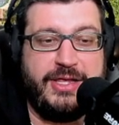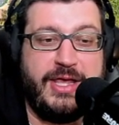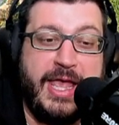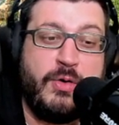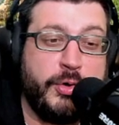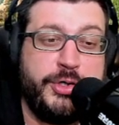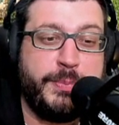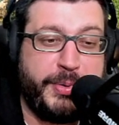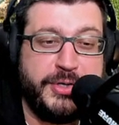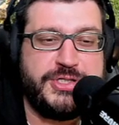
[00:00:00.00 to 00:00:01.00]
in order to
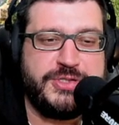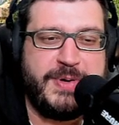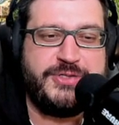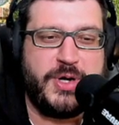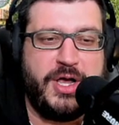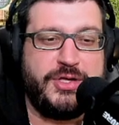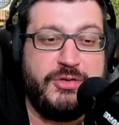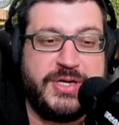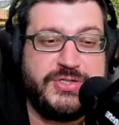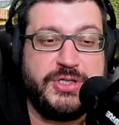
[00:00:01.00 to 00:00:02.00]
purchase my drug,
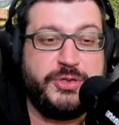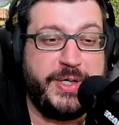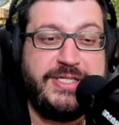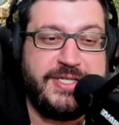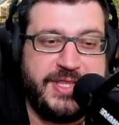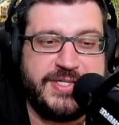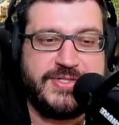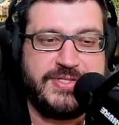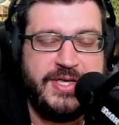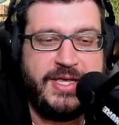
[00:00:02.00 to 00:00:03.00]
you must agree to
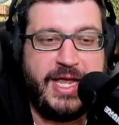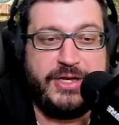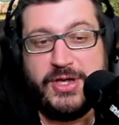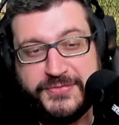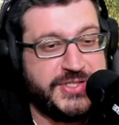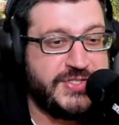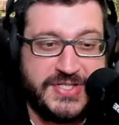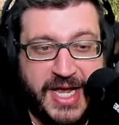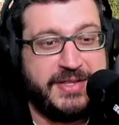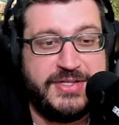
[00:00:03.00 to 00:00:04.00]
this. And you have to
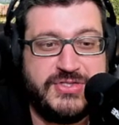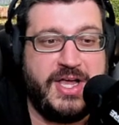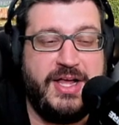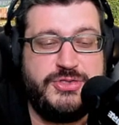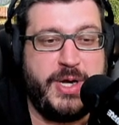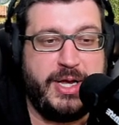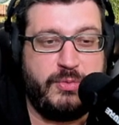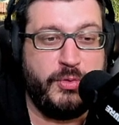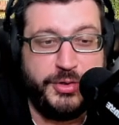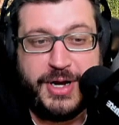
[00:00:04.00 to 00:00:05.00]
sign this contract
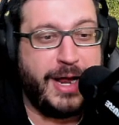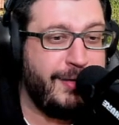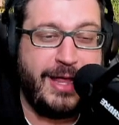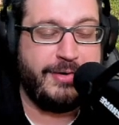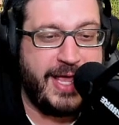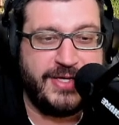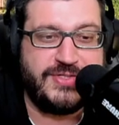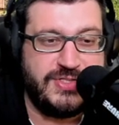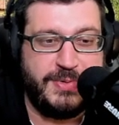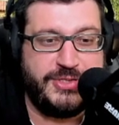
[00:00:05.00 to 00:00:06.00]
or you're not allowed
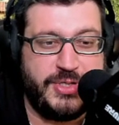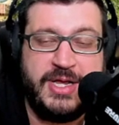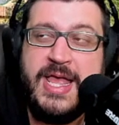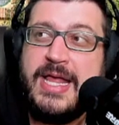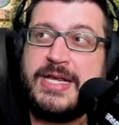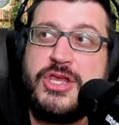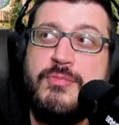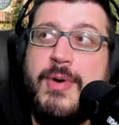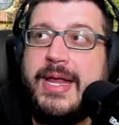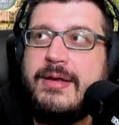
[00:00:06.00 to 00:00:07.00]
access to my drug. Now,
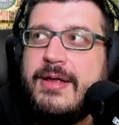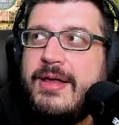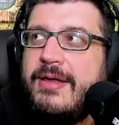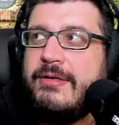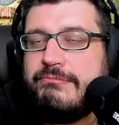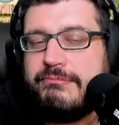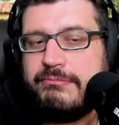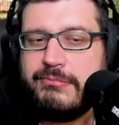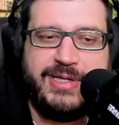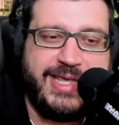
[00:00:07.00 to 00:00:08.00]
you might
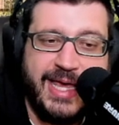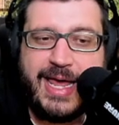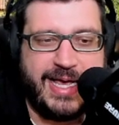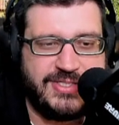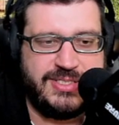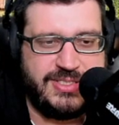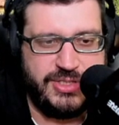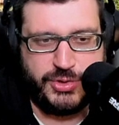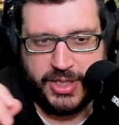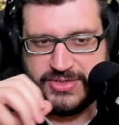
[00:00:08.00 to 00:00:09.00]
get access to
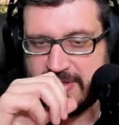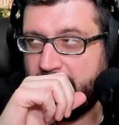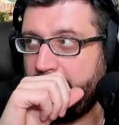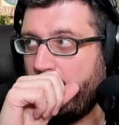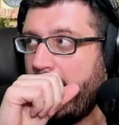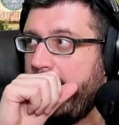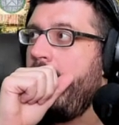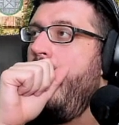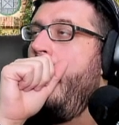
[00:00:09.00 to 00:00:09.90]
the drug some other way.